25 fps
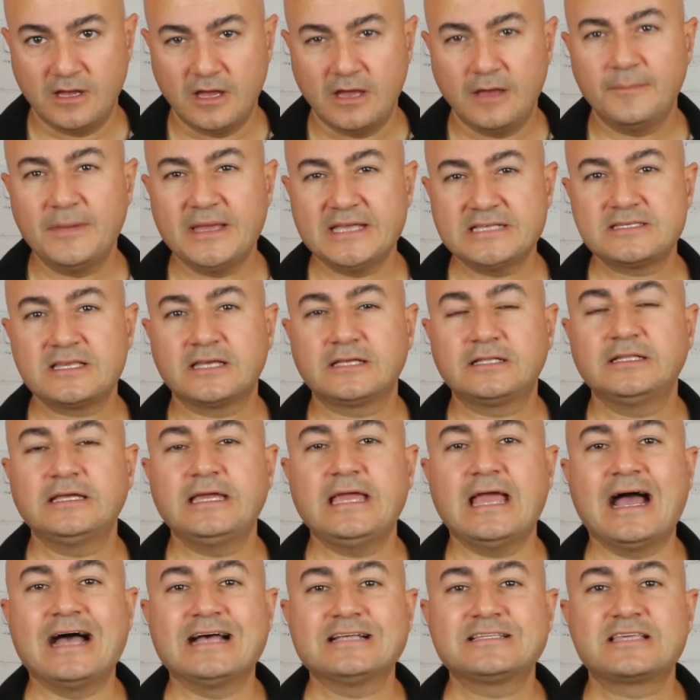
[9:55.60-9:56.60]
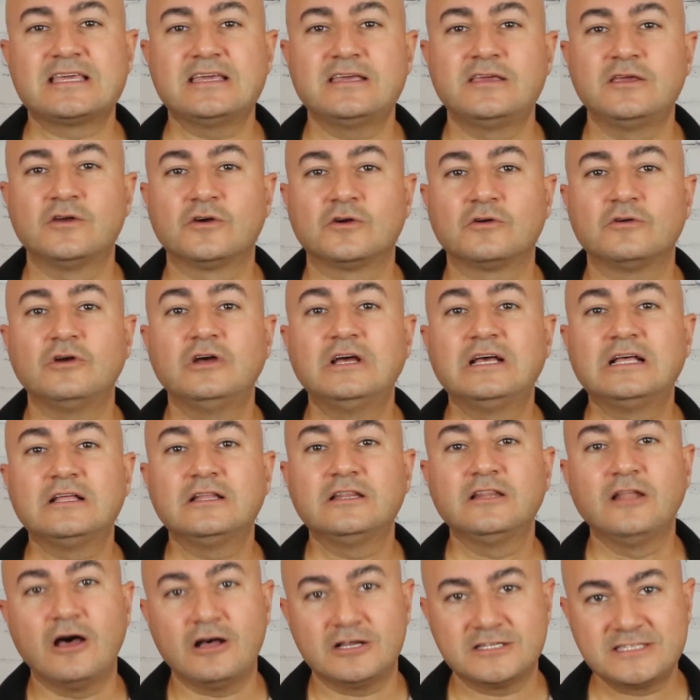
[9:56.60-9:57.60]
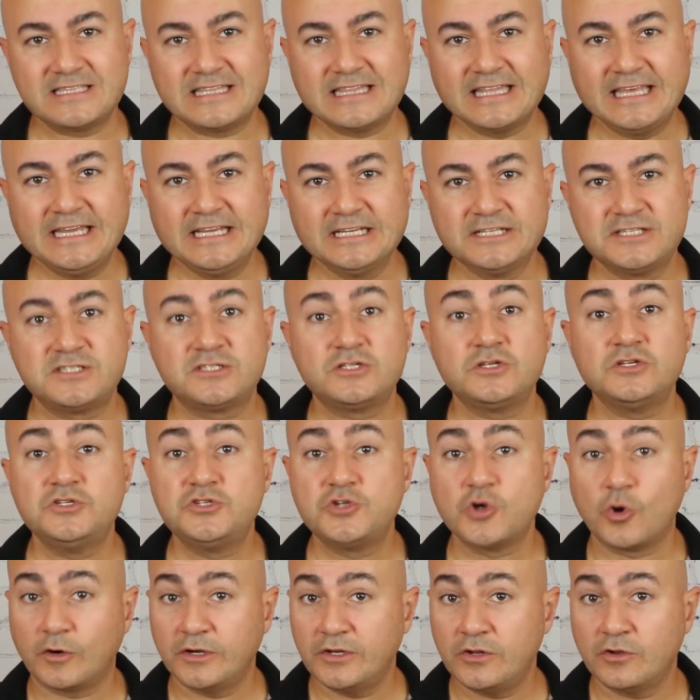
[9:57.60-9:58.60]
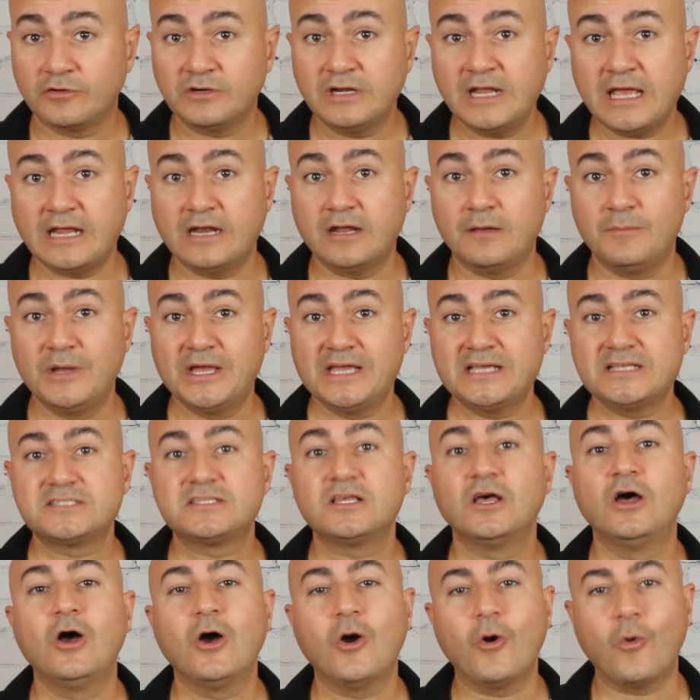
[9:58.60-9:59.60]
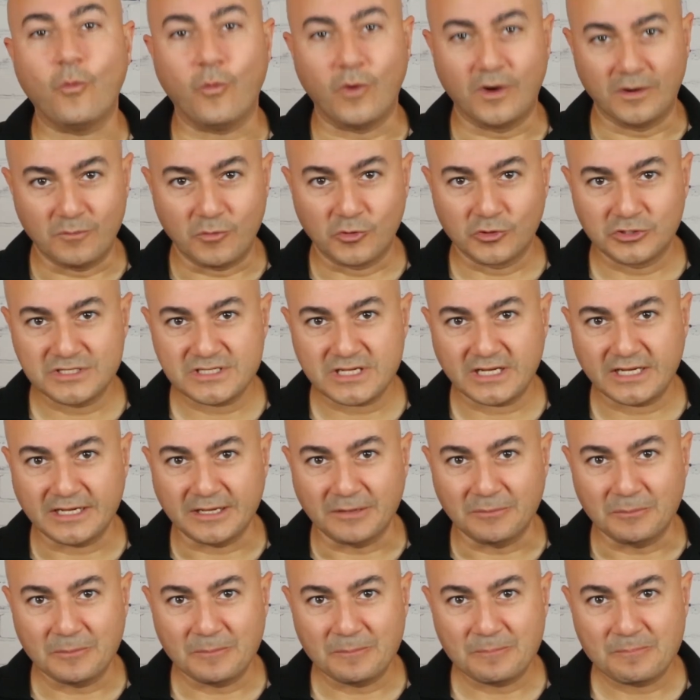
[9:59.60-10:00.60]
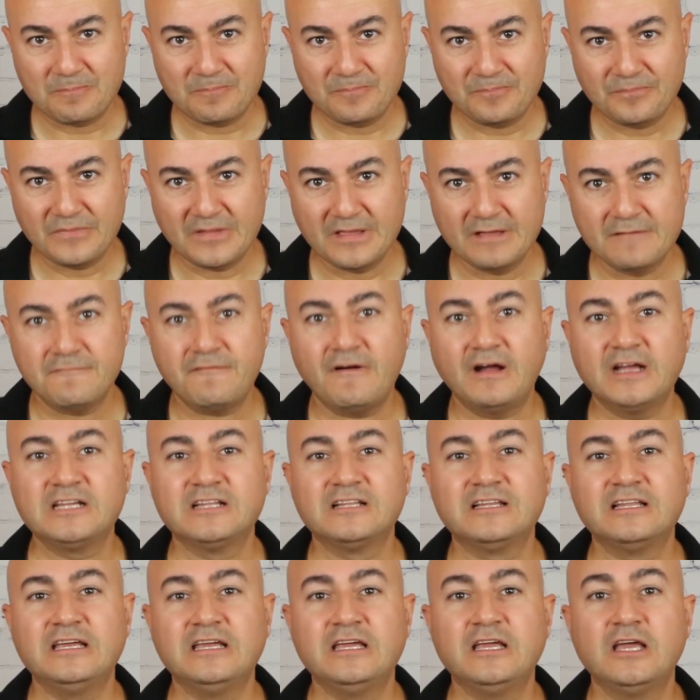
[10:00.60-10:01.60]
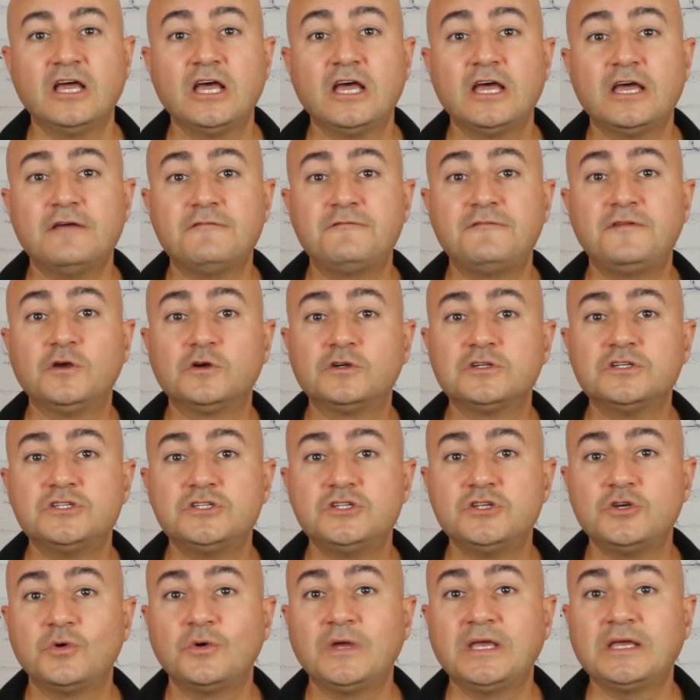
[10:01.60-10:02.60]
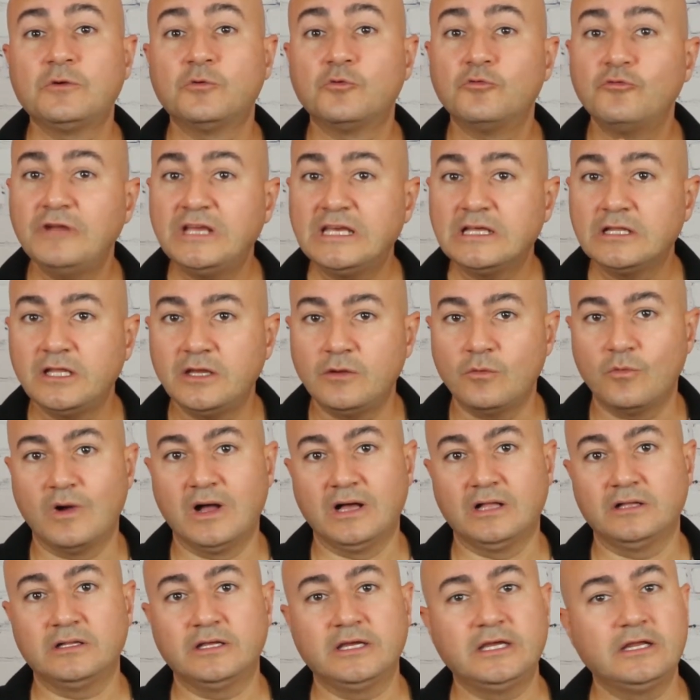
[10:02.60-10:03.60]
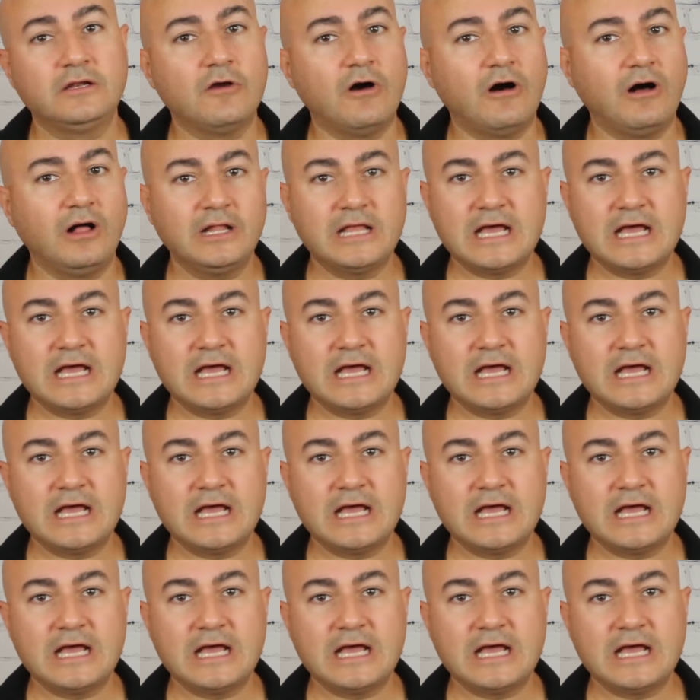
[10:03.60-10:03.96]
basically asking your lost leads to join your database one more time. Finally, if you're doing really well in all